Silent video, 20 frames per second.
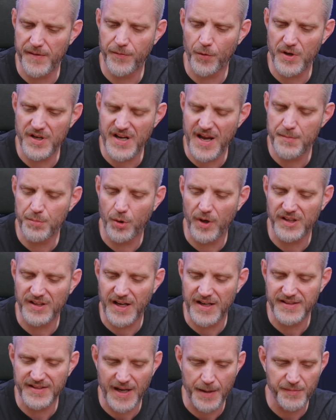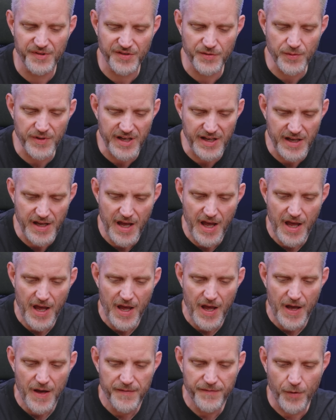forty-nine point nine times three
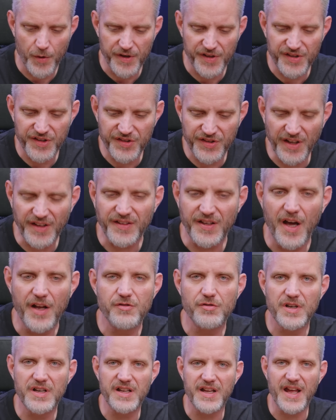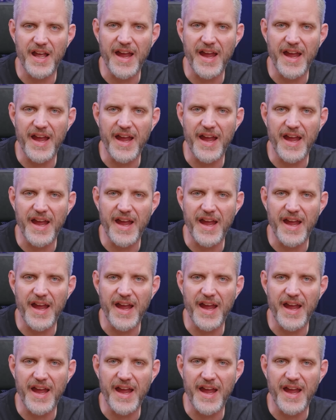for six hundred